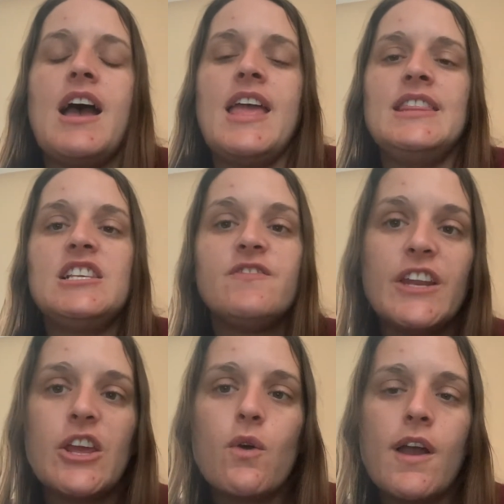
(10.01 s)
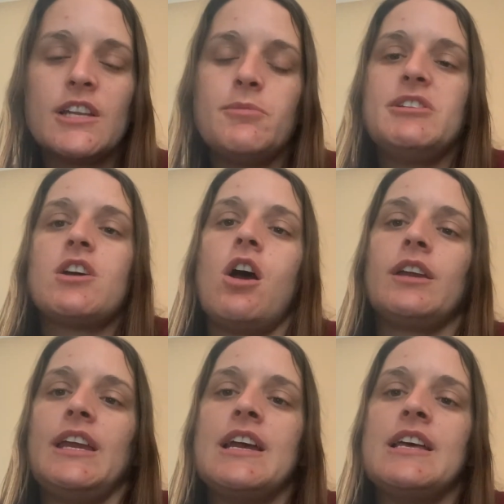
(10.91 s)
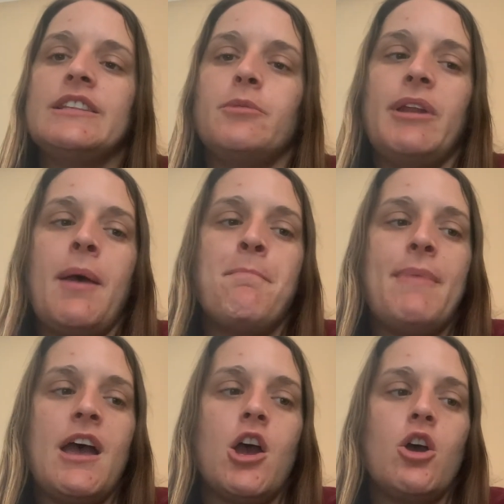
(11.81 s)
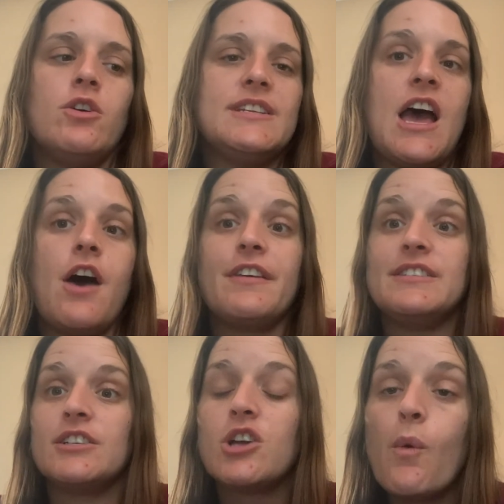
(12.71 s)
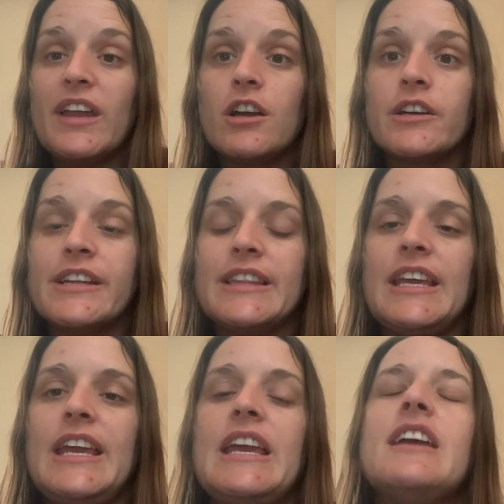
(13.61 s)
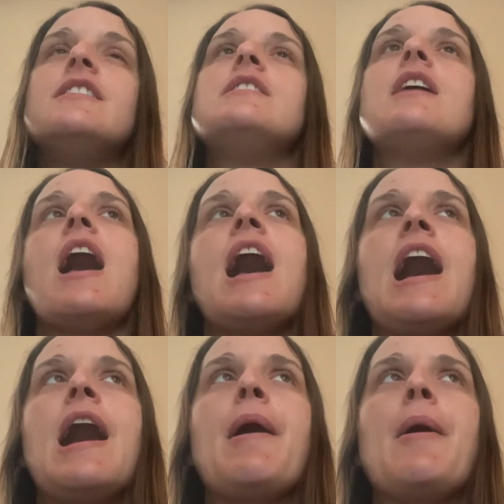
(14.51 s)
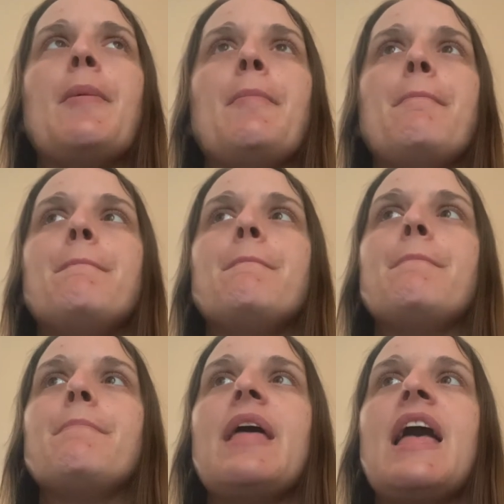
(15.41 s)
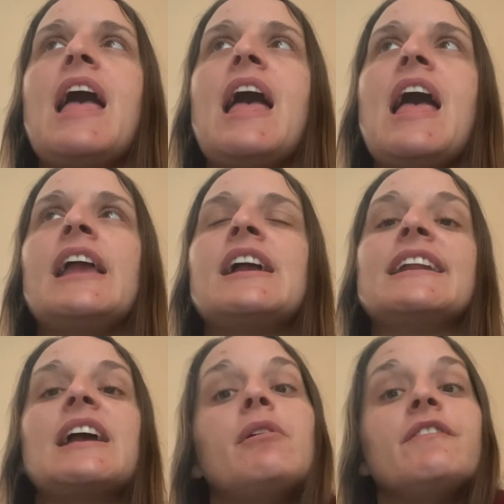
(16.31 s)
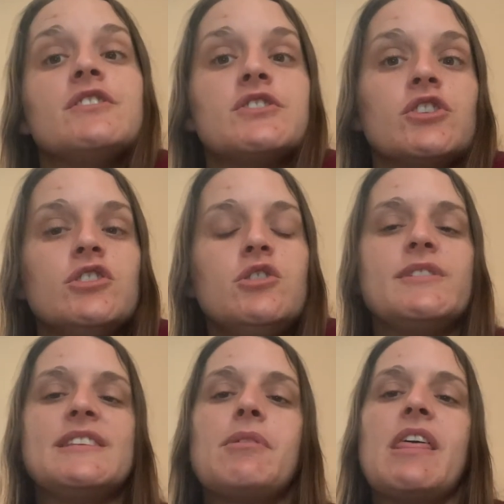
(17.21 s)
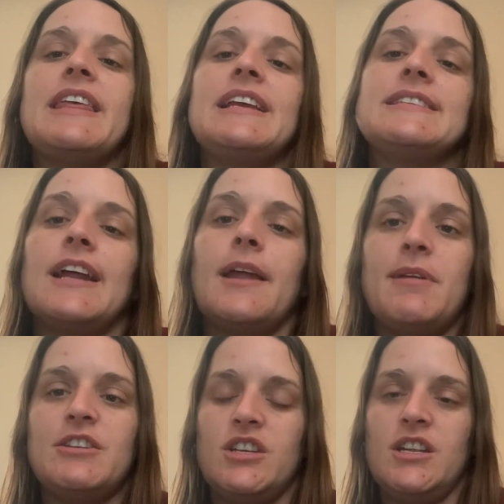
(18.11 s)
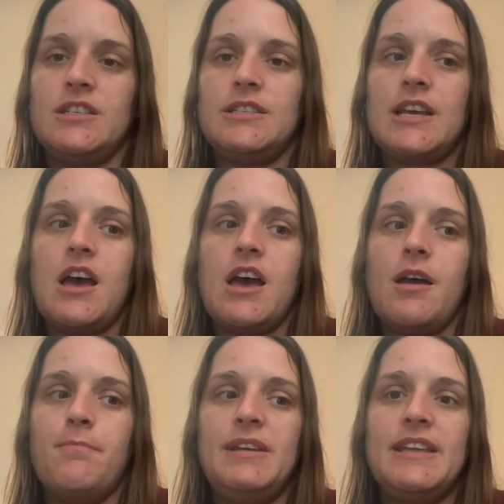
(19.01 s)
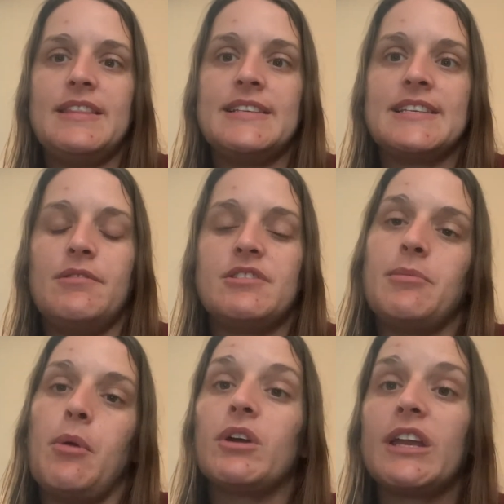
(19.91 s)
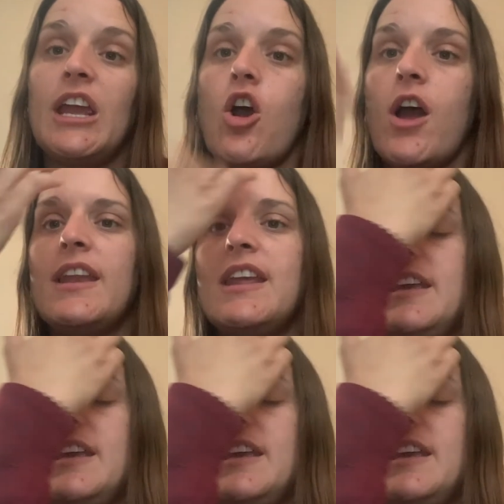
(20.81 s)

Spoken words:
In this video, I'm going to be talking a little bit about how things are going currently, and kind of coming full circle with some of the things that I'd mentioned being things that I was going to be working on